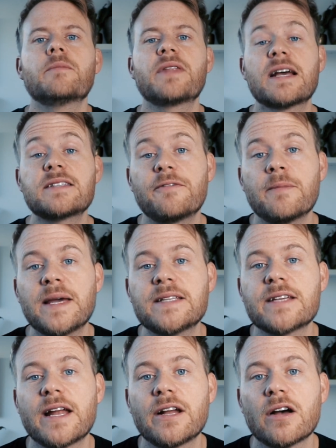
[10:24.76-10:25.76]
But that's it for me
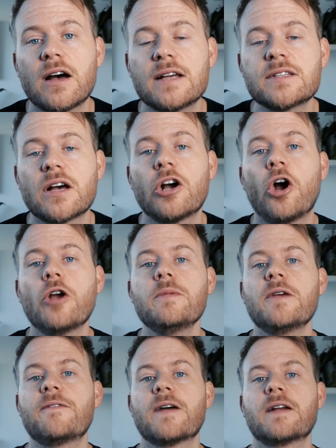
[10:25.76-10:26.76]
today, guys. I hope
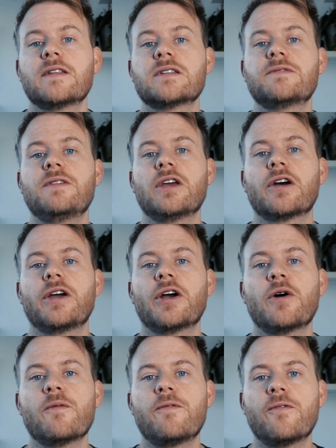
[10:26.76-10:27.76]
you found this video
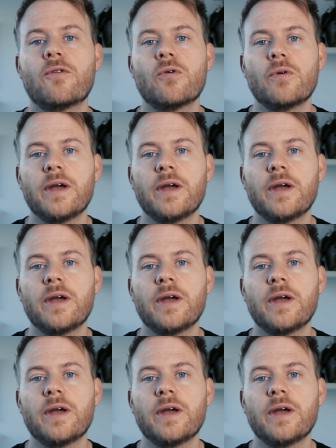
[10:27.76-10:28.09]
helpful.